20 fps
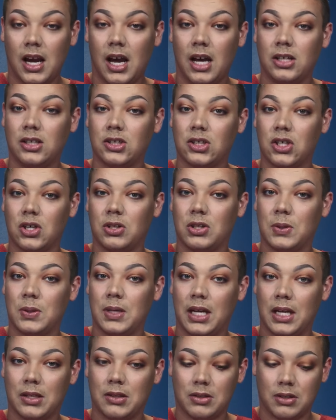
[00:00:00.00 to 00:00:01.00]
I'll just go through
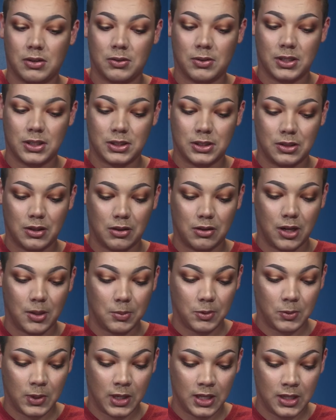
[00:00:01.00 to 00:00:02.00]
and answer the questions. So
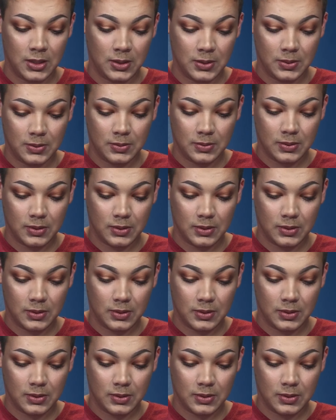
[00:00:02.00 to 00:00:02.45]
number one,